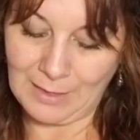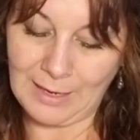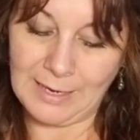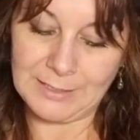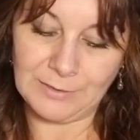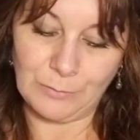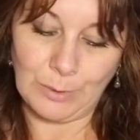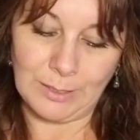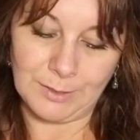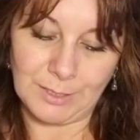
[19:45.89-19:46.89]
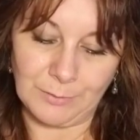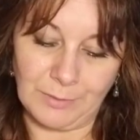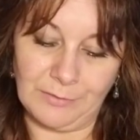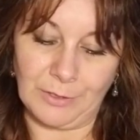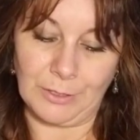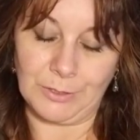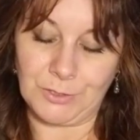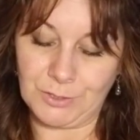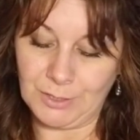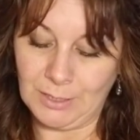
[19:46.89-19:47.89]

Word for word: Ace of Wands in reverse.